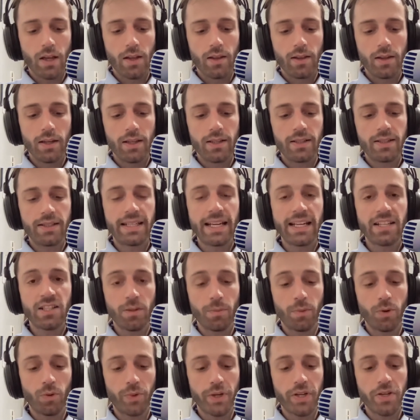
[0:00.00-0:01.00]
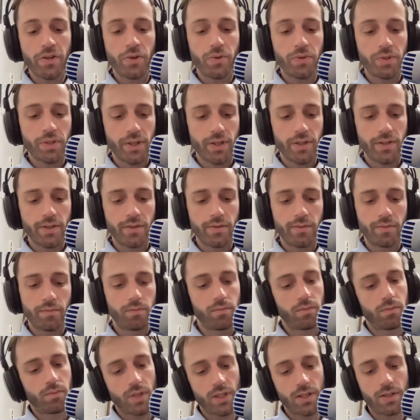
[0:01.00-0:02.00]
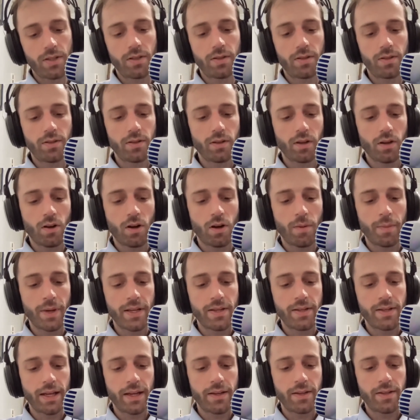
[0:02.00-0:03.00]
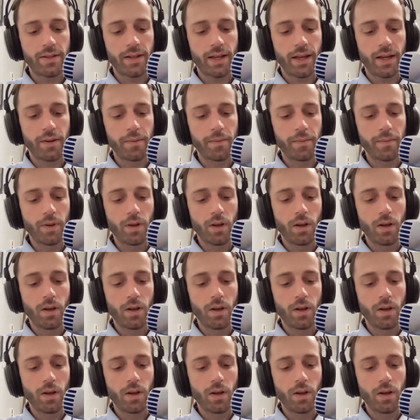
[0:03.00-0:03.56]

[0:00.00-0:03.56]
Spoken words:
the decibel reduces. This is a common sense thing.